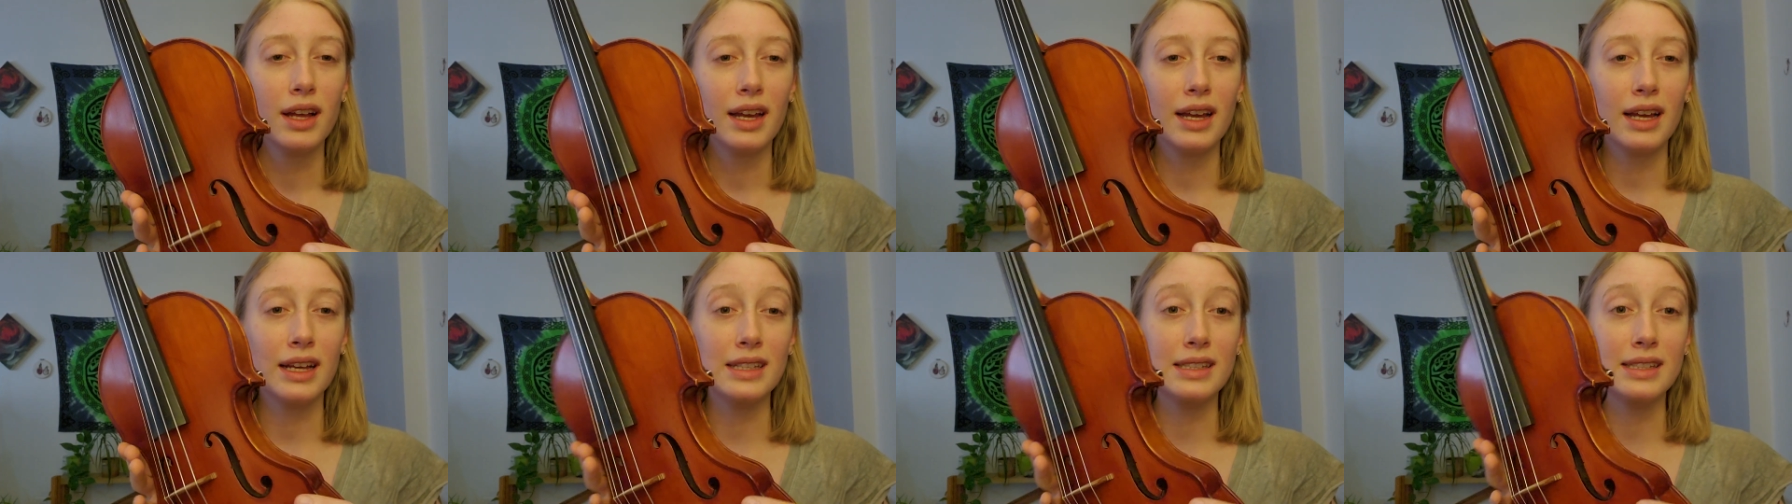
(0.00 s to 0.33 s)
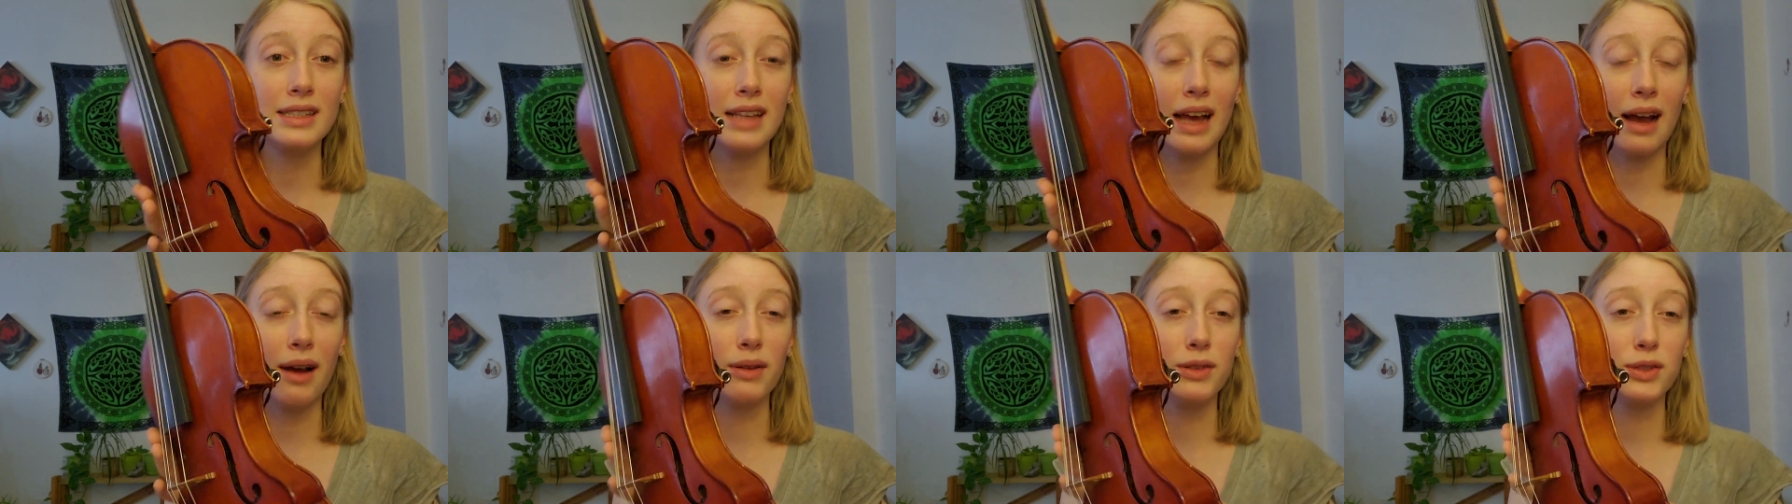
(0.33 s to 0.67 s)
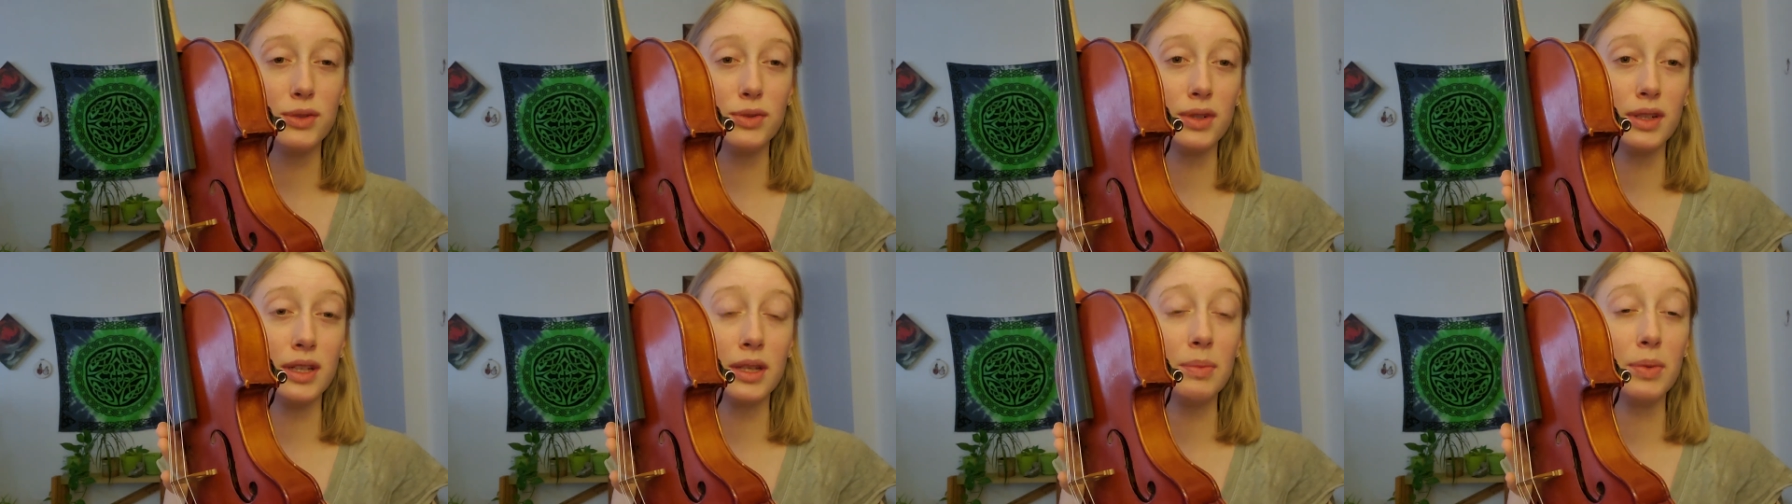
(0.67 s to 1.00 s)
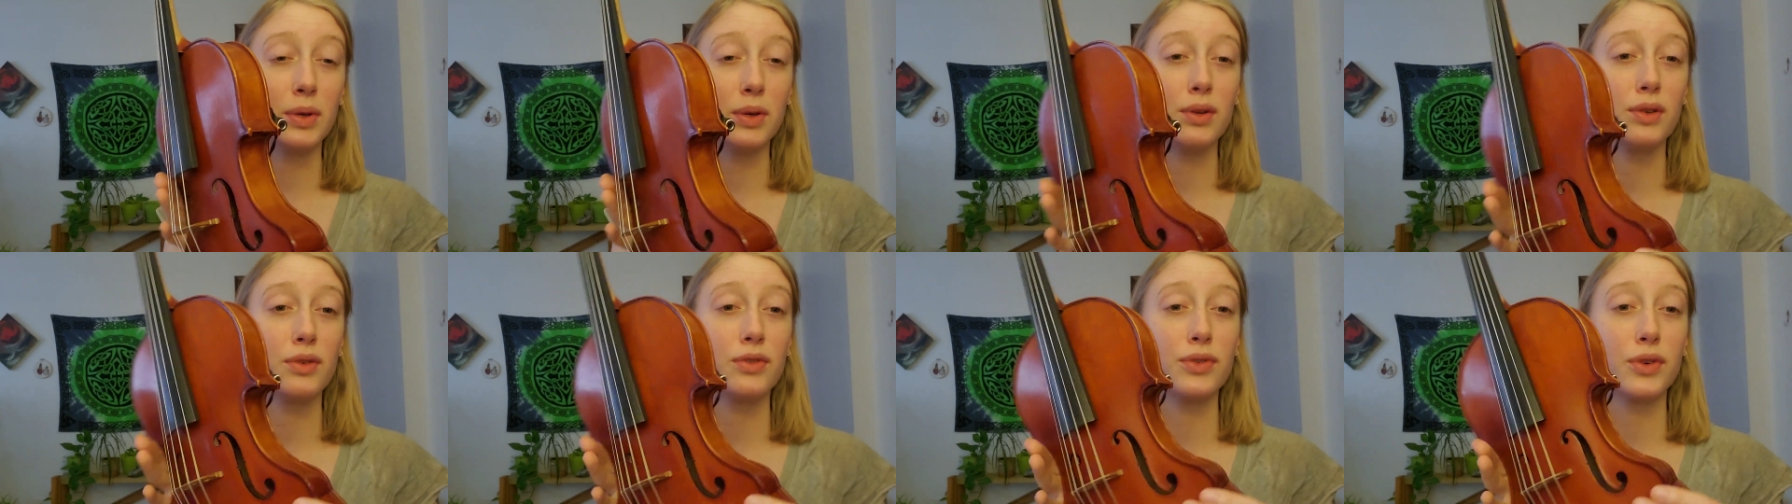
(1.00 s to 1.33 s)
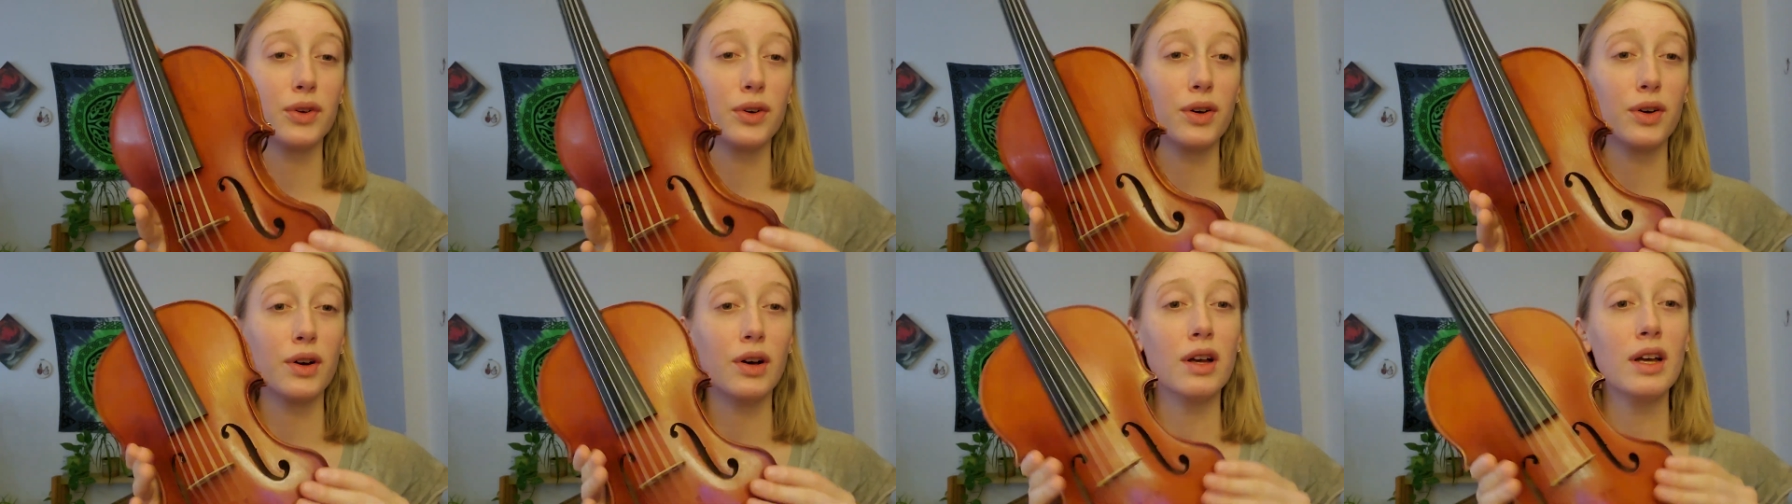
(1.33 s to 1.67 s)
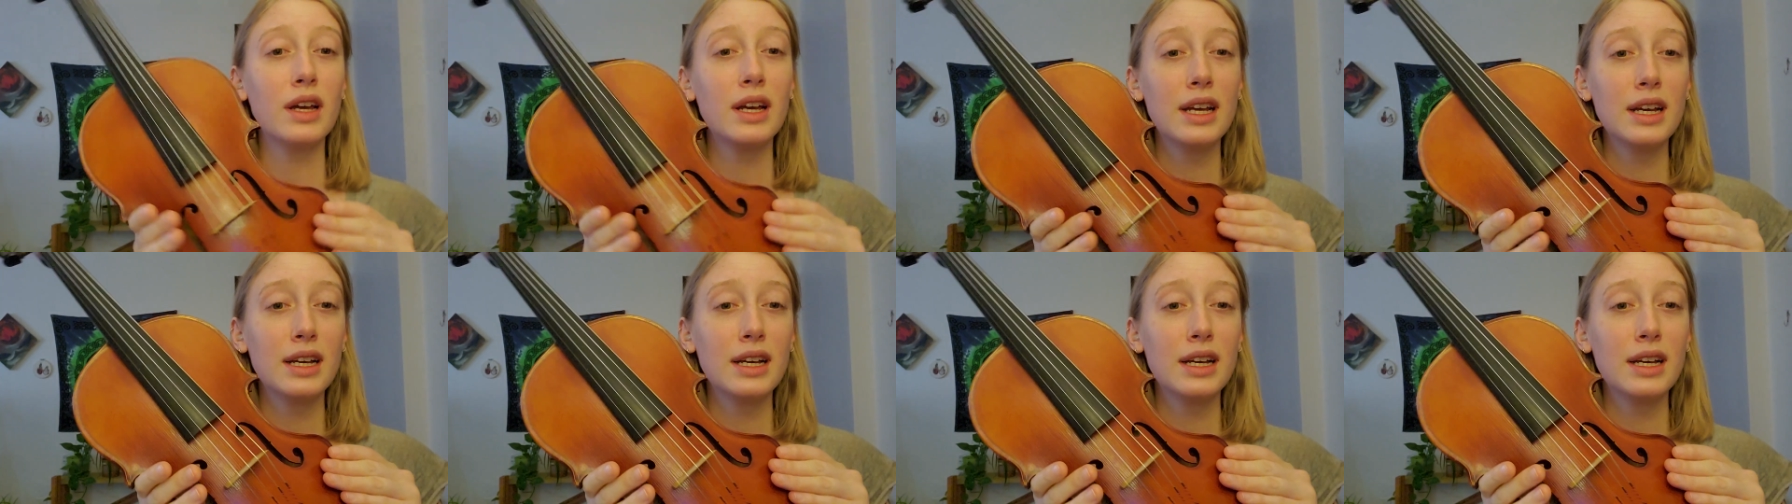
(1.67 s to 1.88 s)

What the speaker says: It sounds really beautiful.